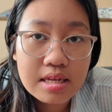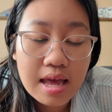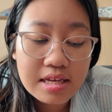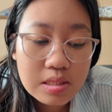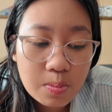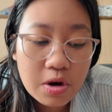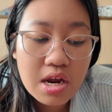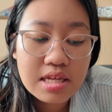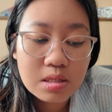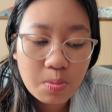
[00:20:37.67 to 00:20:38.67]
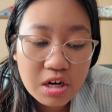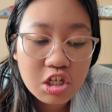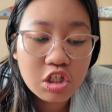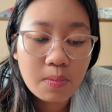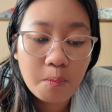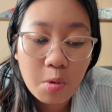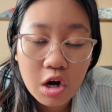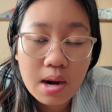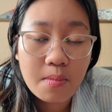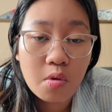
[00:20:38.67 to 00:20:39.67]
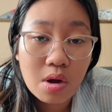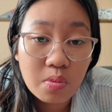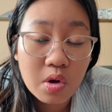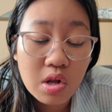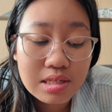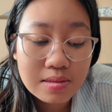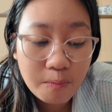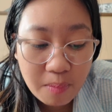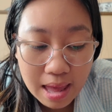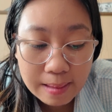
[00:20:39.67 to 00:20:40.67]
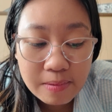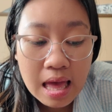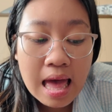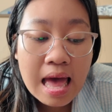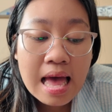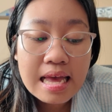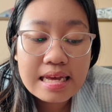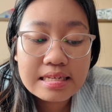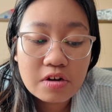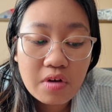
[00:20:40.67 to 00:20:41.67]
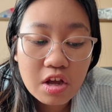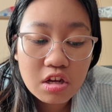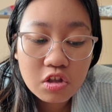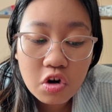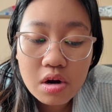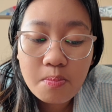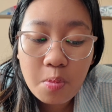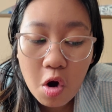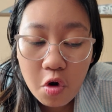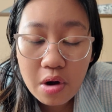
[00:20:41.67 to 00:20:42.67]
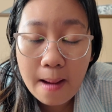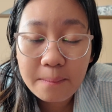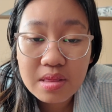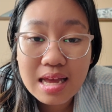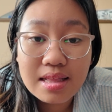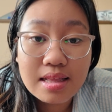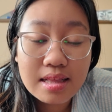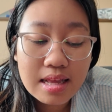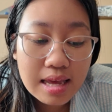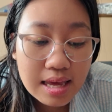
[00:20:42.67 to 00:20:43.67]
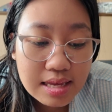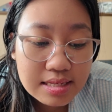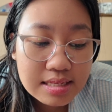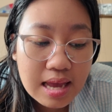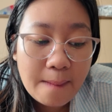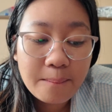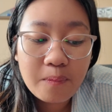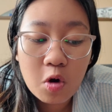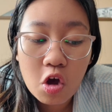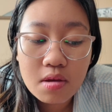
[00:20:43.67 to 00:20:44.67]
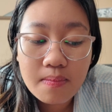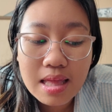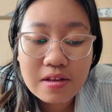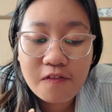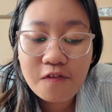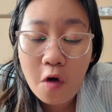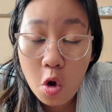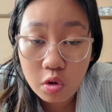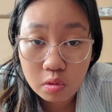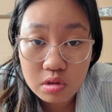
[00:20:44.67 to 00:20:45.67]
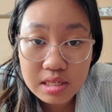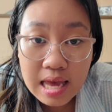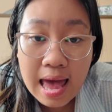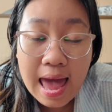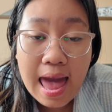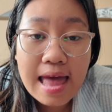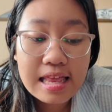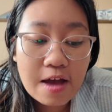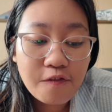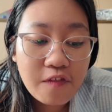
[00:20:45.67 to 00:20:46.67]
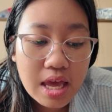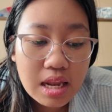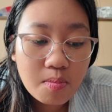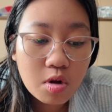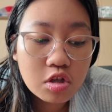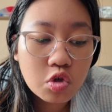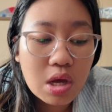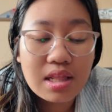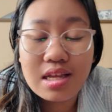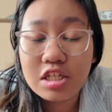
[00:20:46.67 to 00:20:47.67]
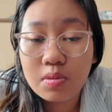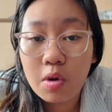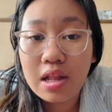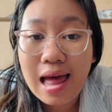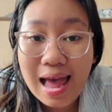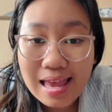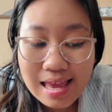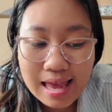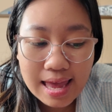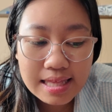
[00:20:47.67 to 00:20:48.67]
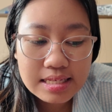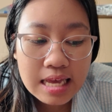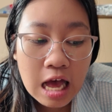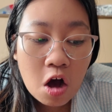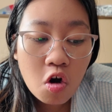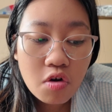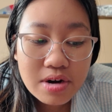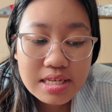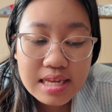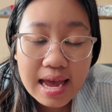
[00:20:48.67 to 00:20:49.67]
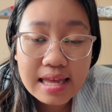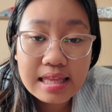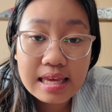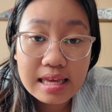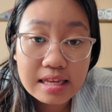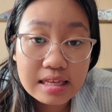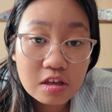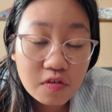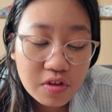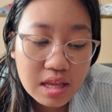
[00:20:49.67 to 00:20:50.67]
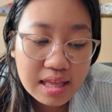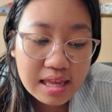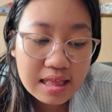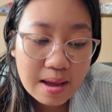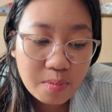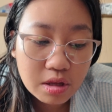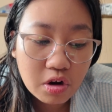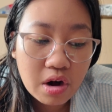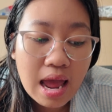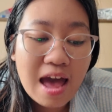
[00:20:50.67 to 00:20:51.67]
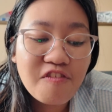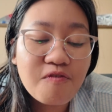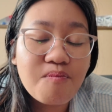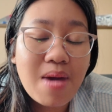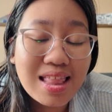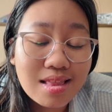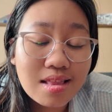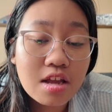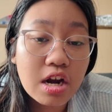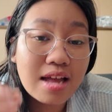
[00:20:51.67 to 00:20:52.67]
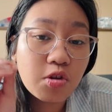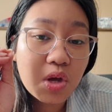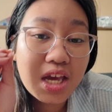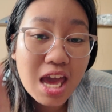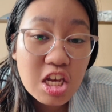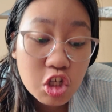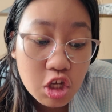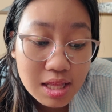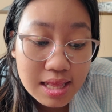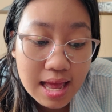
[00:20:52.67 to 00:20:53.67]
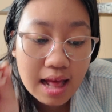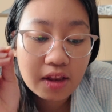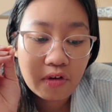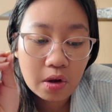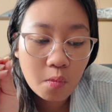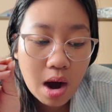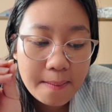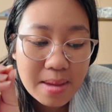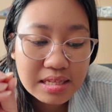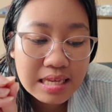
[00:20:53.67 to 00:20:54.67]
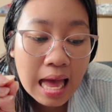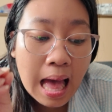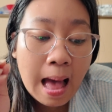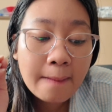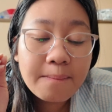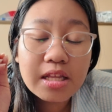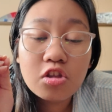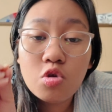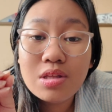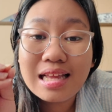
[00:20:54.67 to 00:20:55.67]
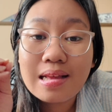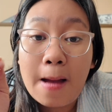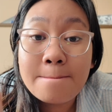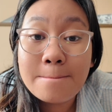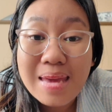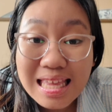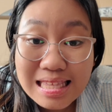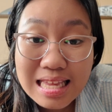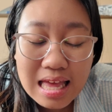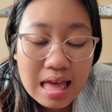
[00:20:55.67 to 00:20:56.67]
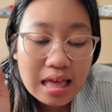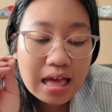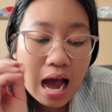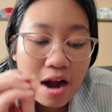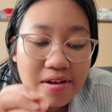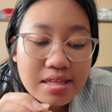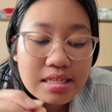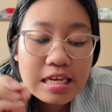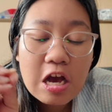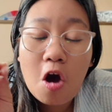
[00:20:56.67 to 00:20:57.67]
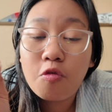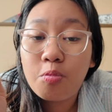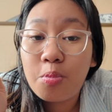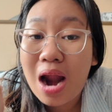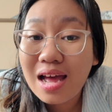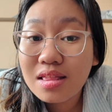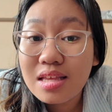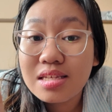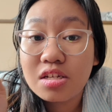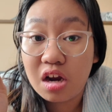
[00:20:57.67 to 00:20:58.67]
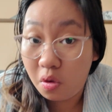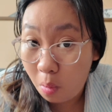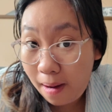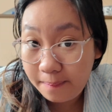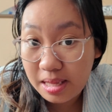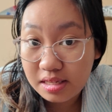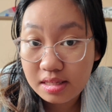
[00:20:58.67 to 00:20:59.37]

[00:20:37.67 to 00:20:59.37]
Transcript: Experience Partnership Program, or what we call SPEP, is a regulatory program that is employment focused and available to eligible IENs who reside in Newfoundland and Labrador, have met their educational requirements but do not meet currency of practice requirements.